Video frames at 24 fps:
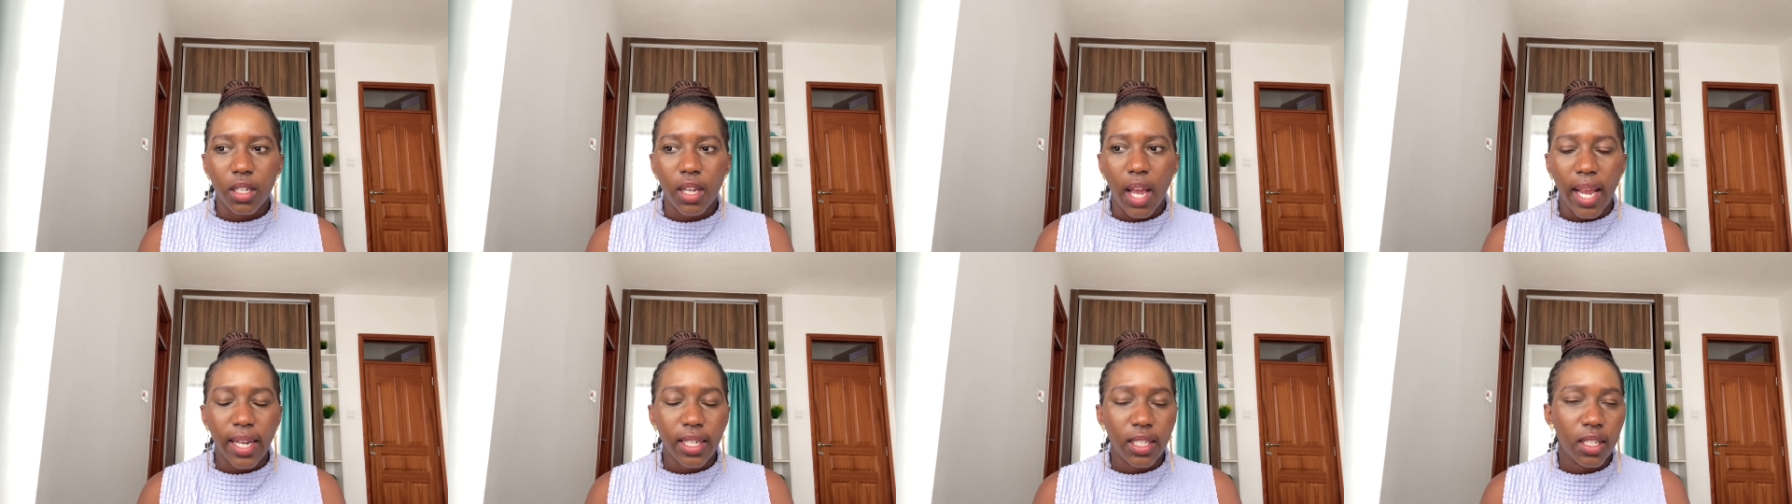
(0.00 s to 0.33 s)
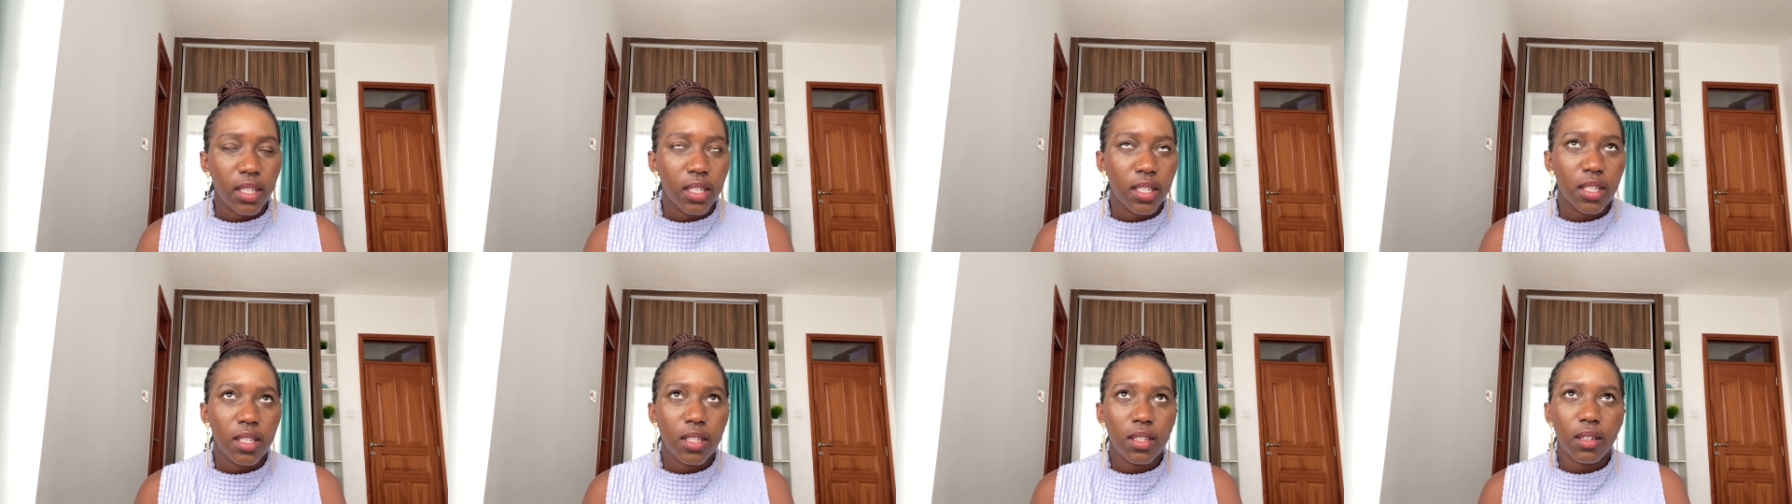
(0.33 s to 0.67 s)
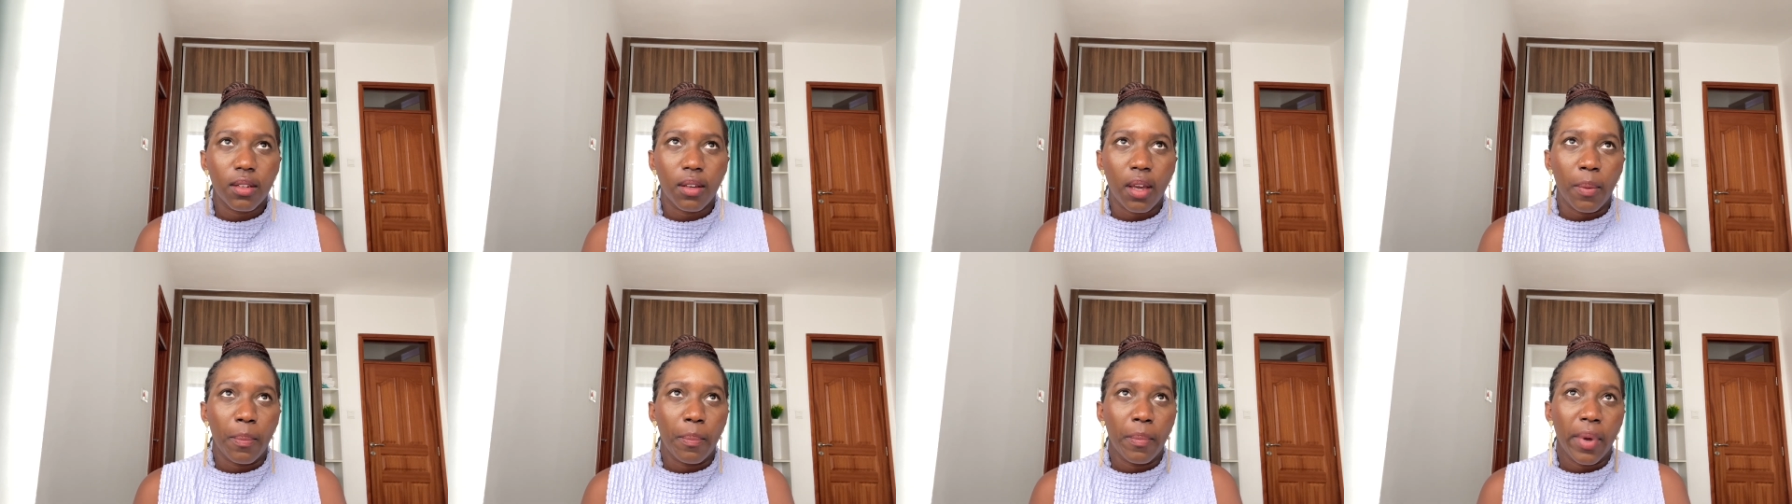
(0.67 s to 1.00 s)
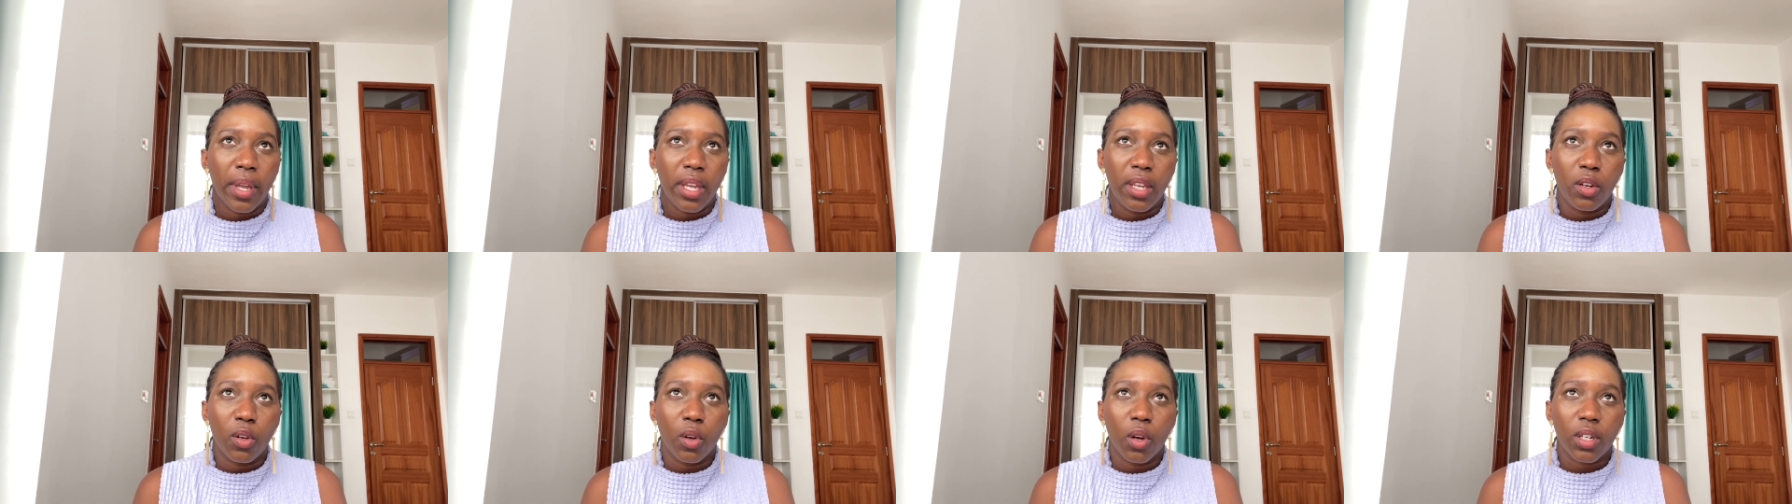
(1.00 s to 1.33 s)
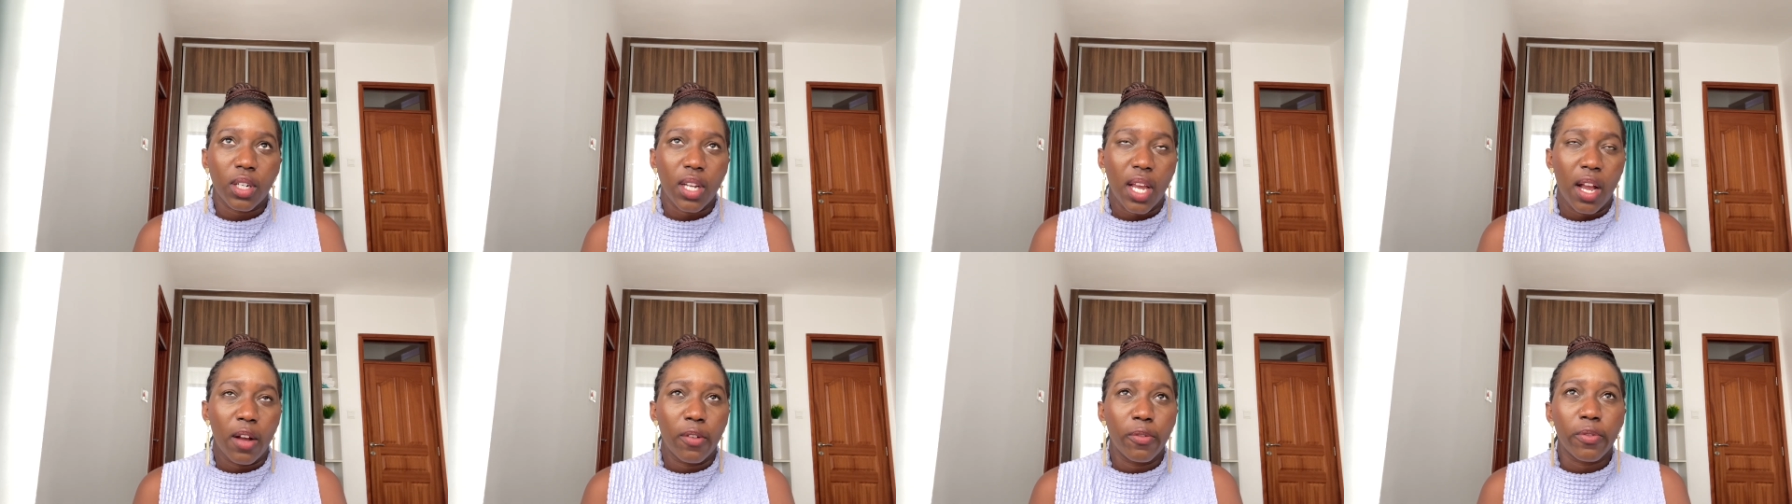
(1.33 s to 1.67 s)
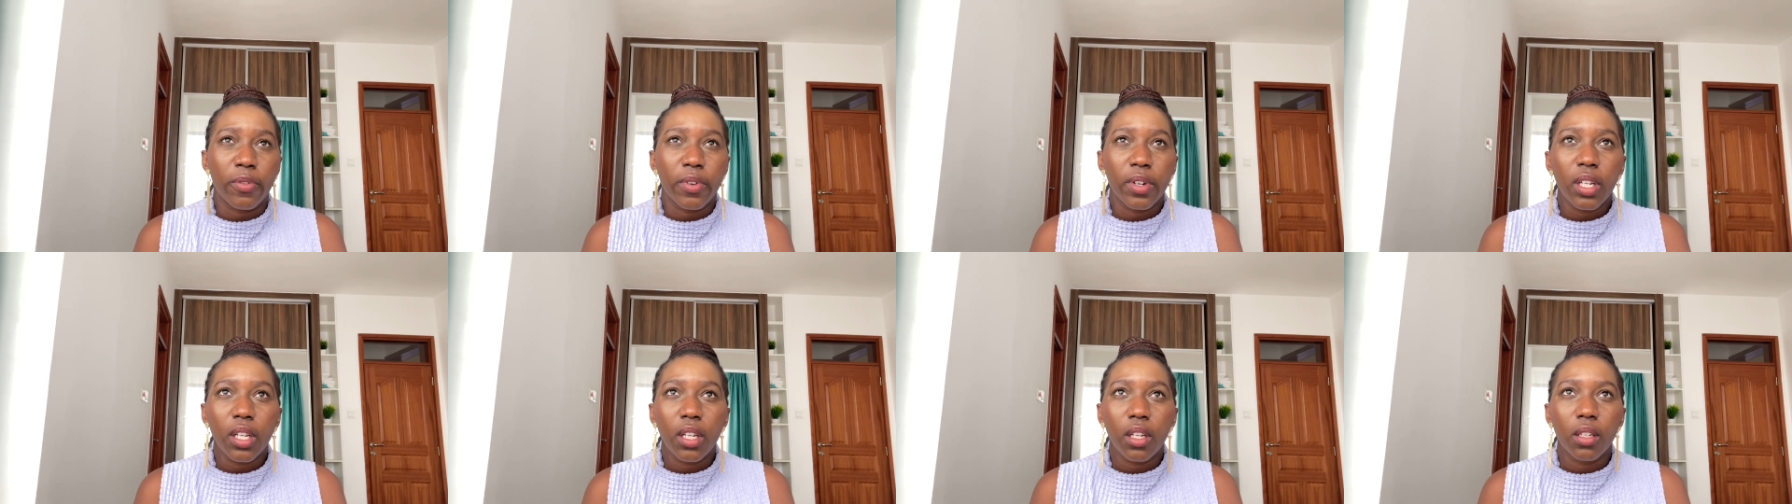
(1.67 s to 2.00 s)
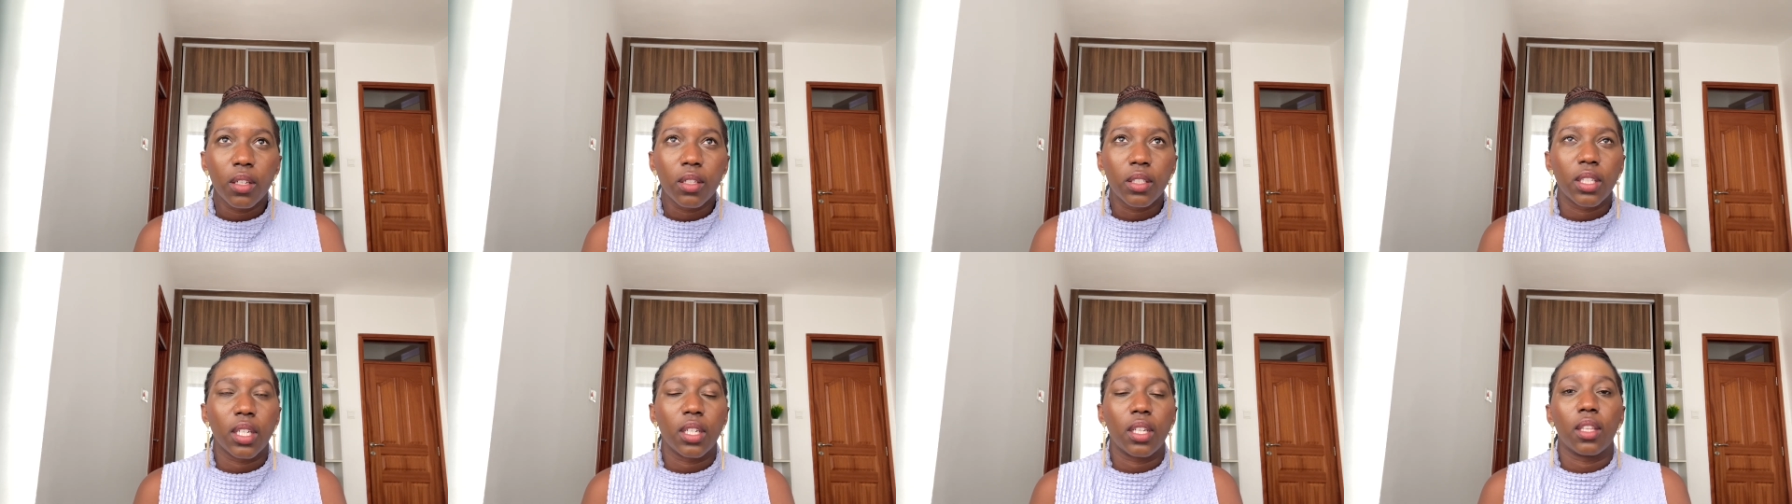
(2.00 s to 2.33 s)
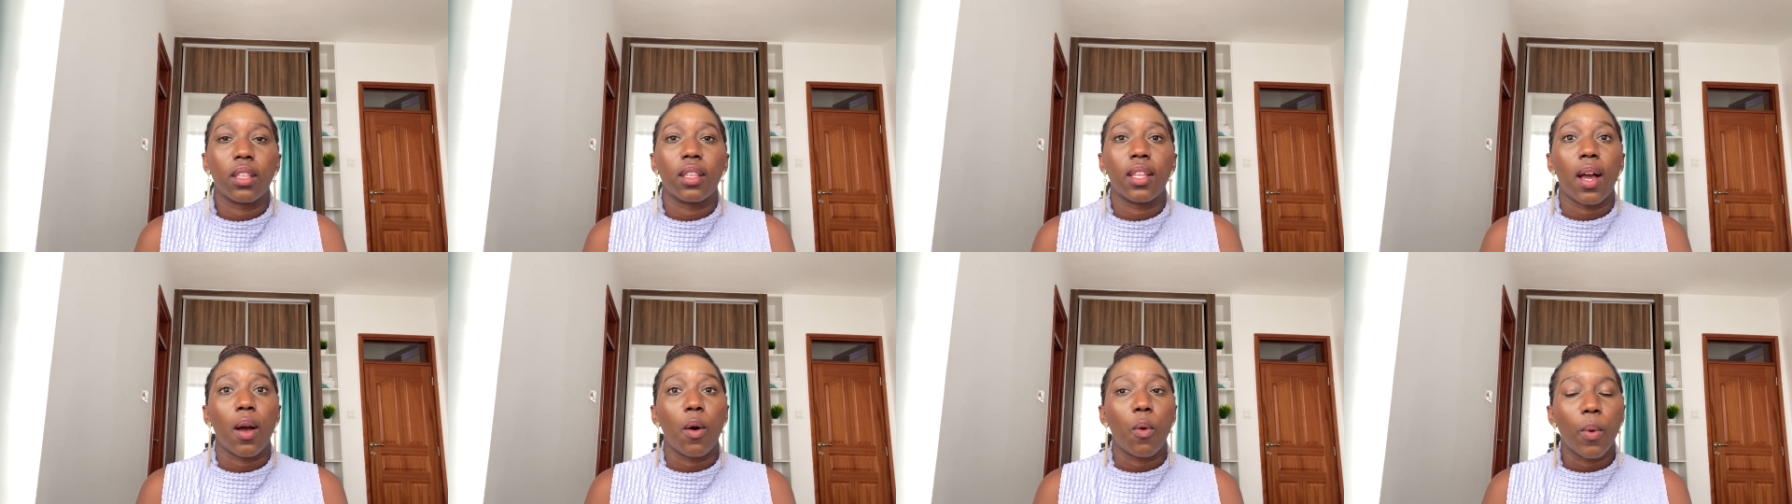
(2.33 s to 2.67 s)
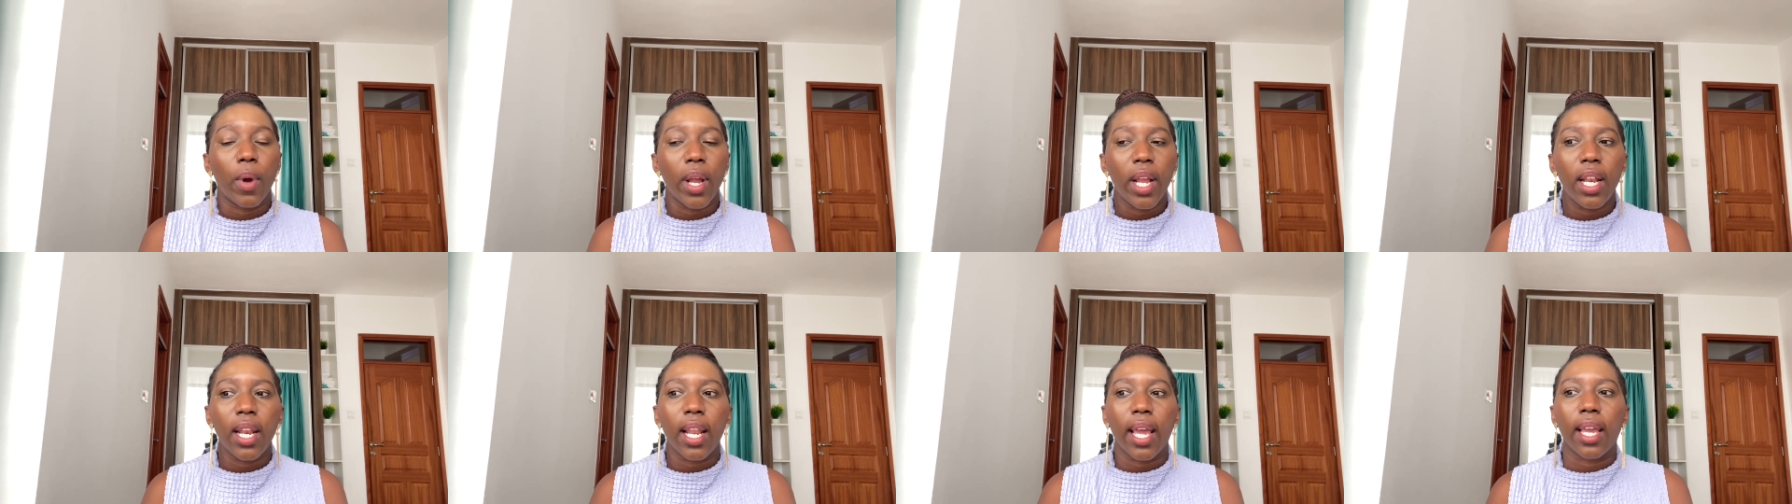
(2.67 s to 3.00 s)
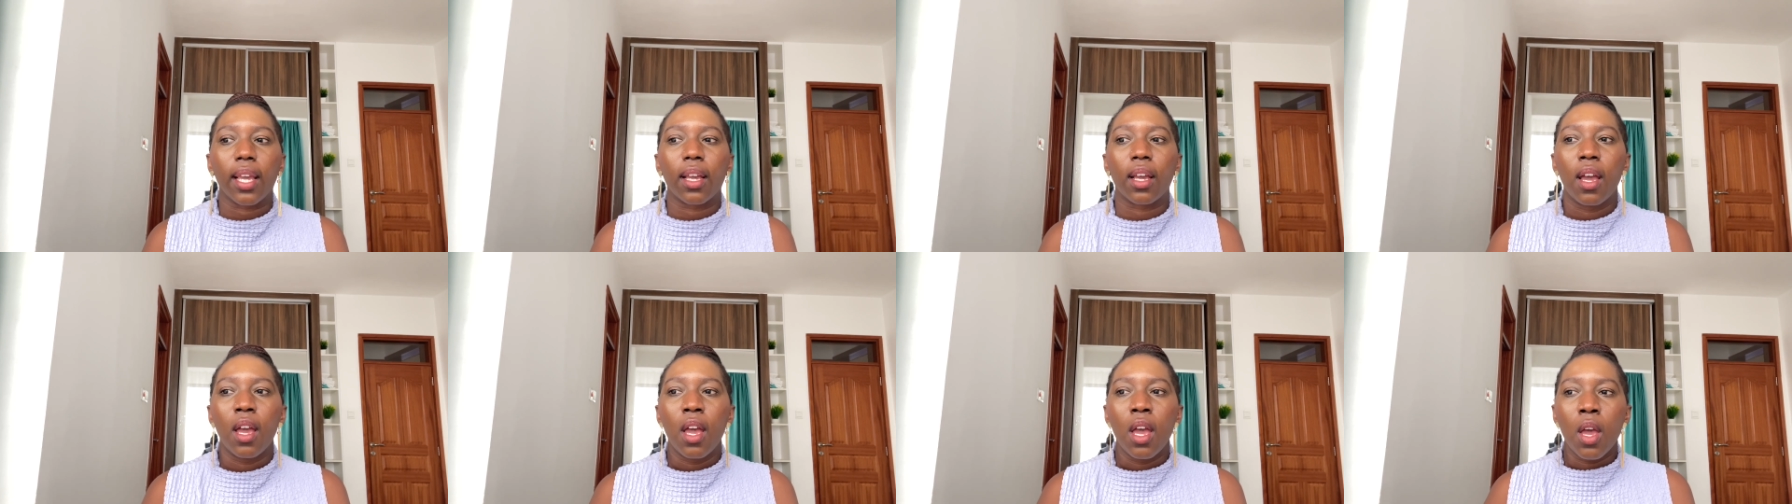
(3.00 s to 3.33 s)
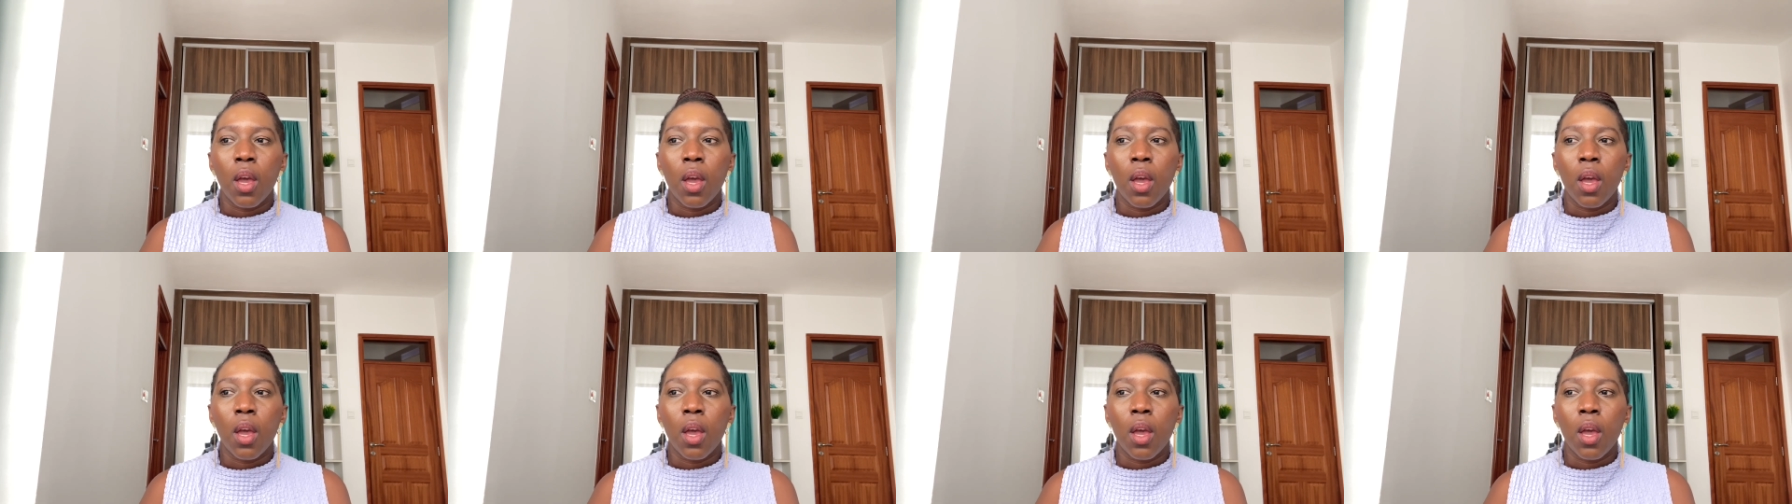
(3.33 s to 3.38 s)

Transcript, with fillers: I didn't, I may not have really looked at it that way, like